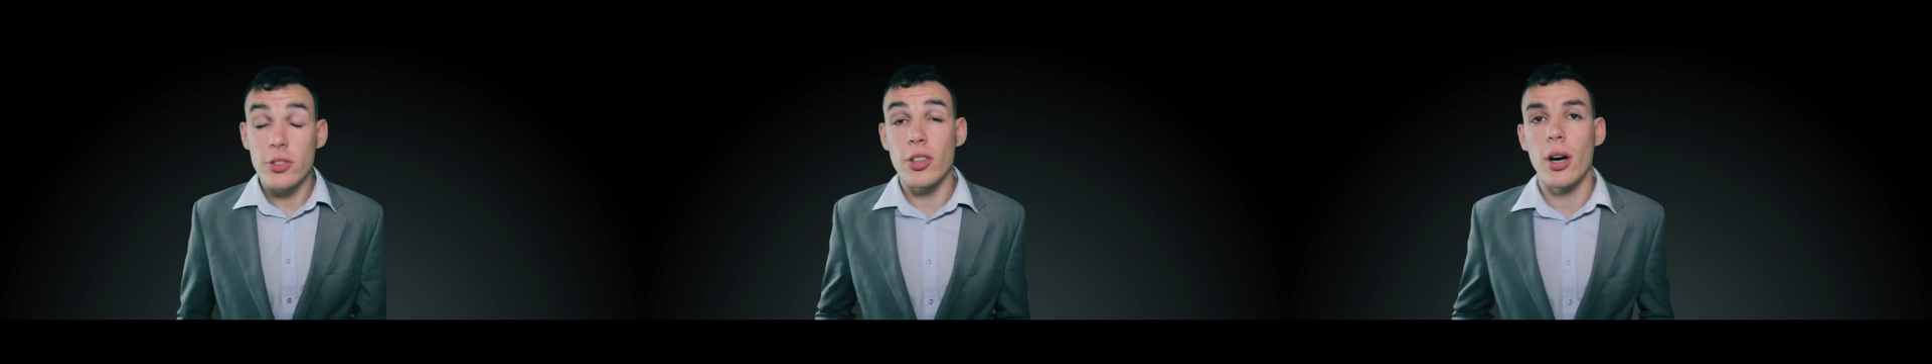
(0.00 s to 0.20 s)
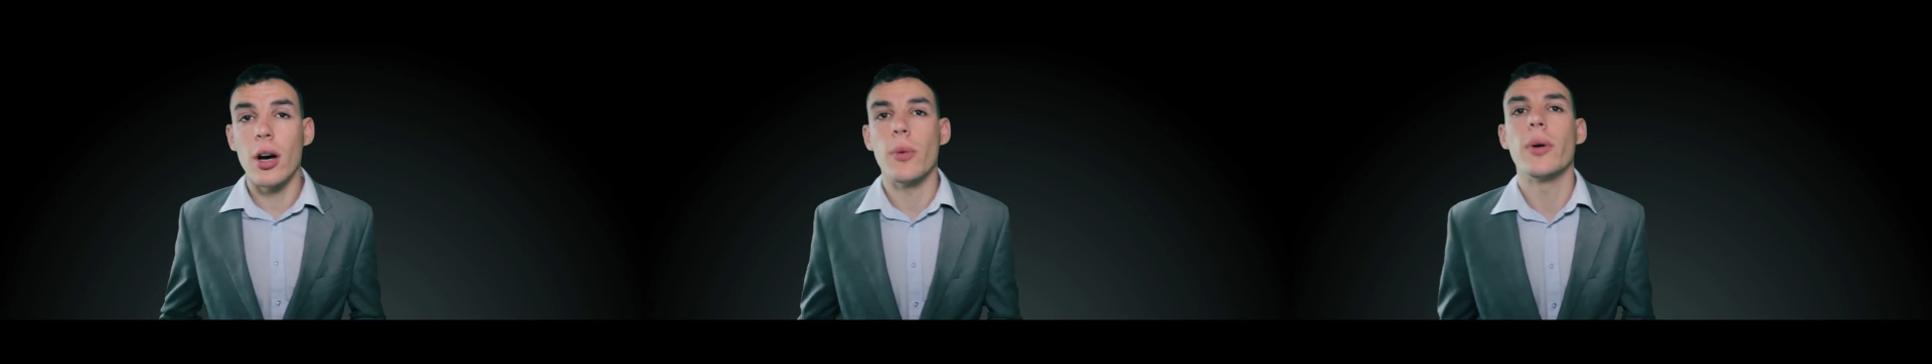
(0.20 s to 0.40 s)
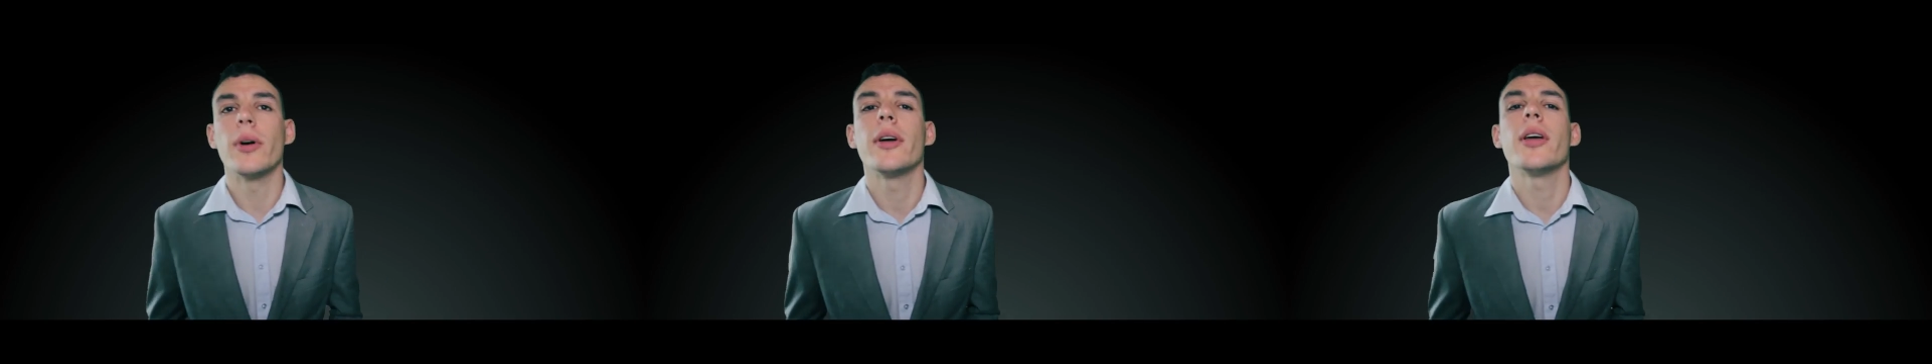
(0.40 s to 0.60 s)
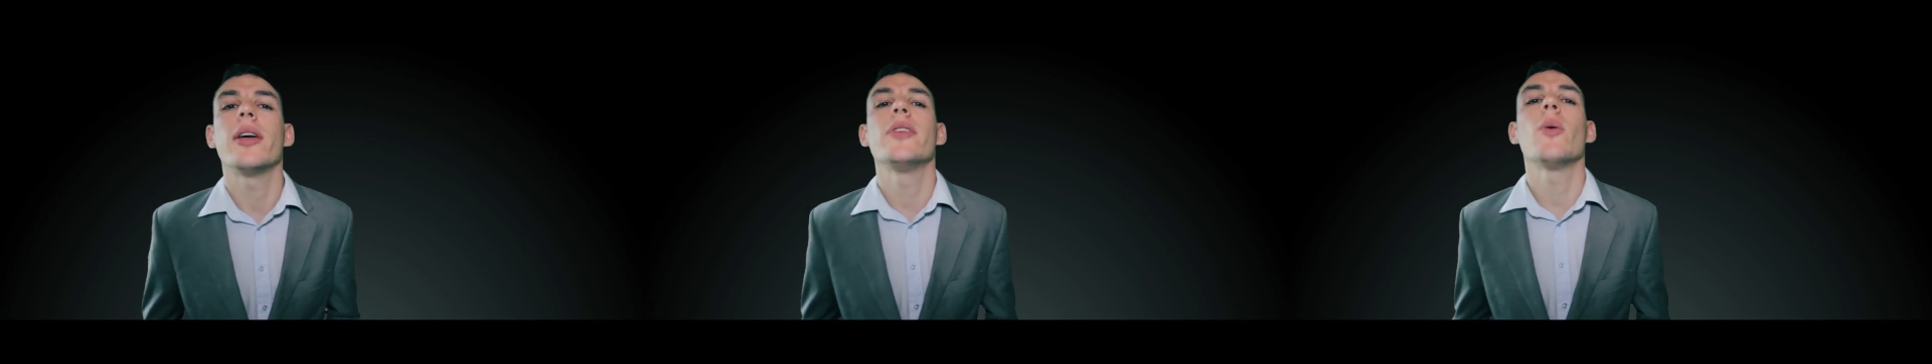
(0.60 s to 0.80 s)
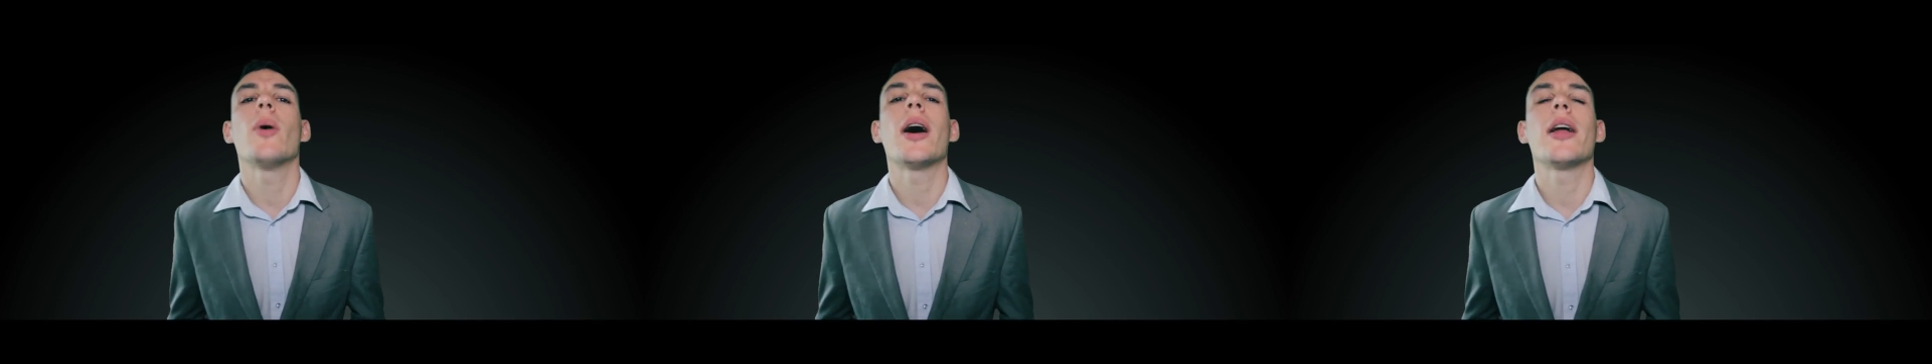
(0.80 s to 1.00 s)
So,
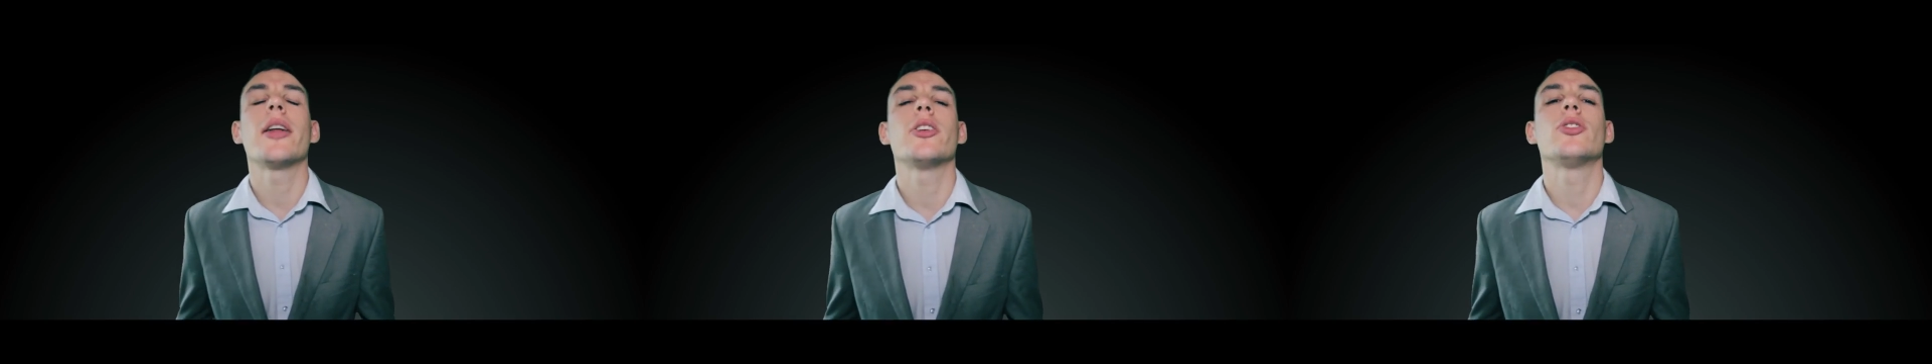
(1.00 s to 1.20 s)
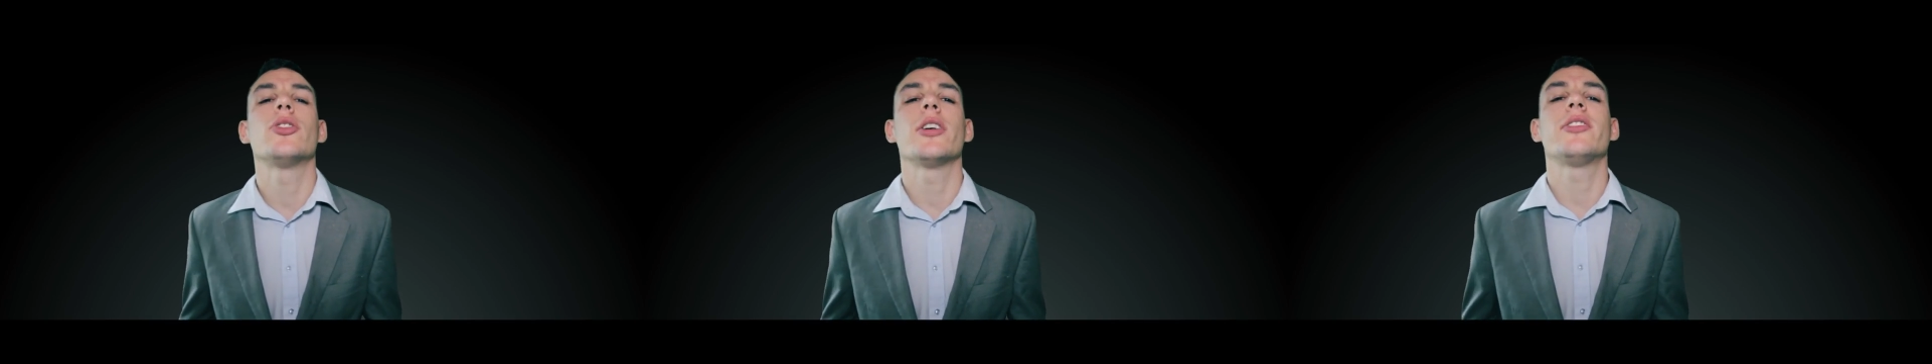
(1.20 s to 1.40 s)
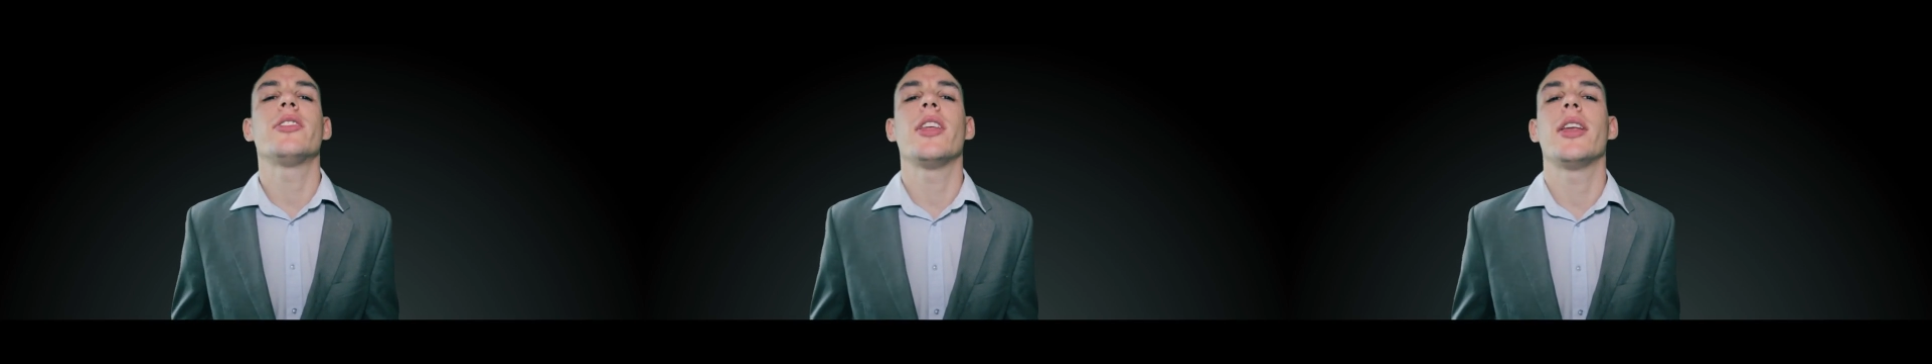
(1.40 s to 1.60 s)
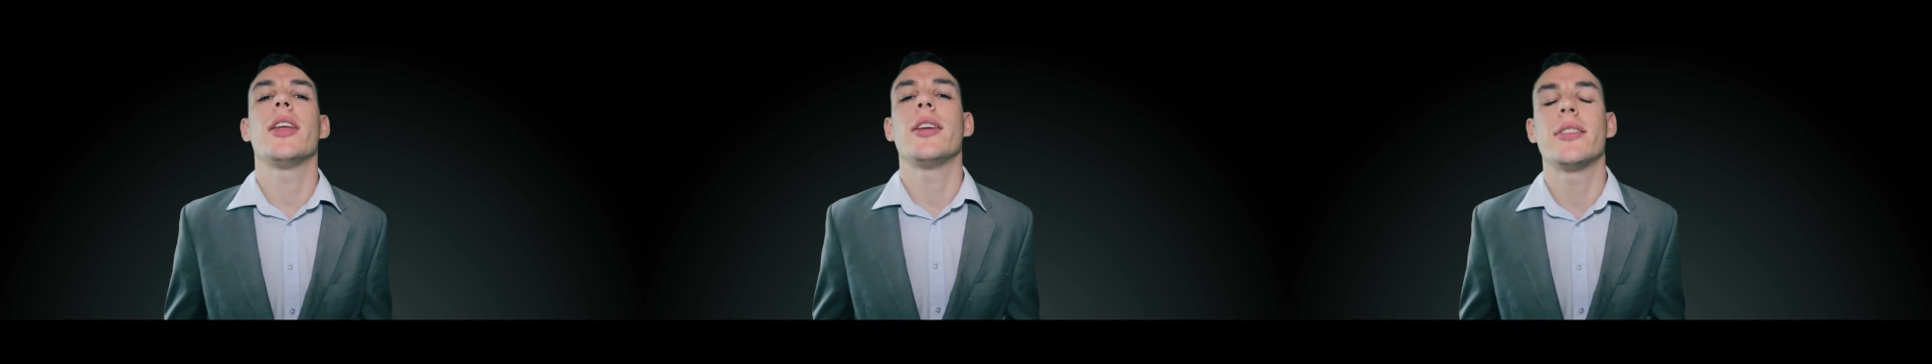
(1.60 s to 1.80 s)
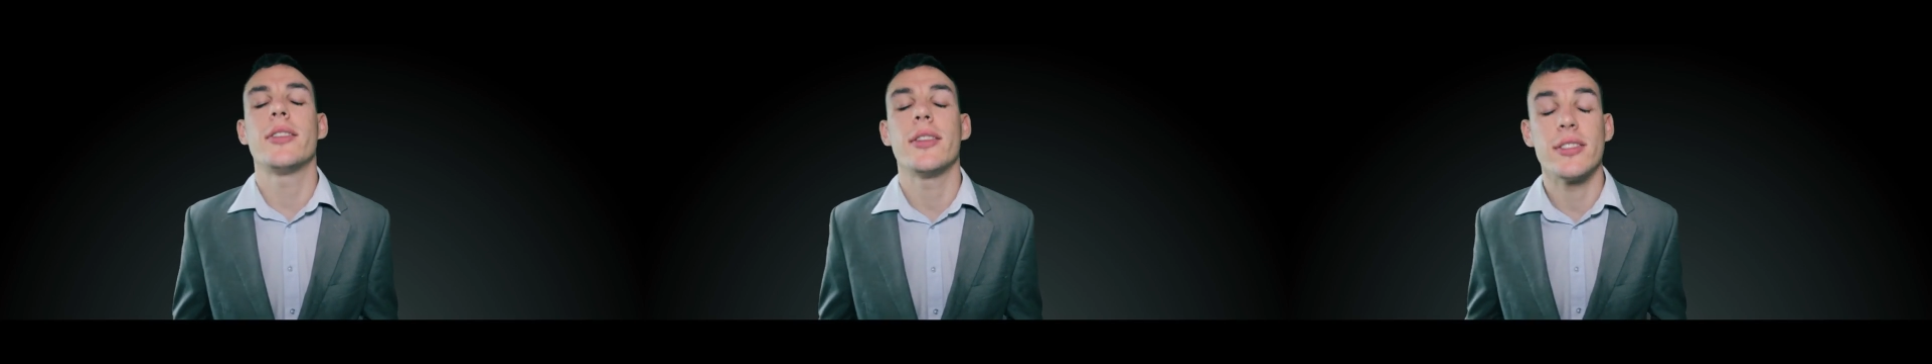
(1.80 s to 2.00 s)
if you are interested in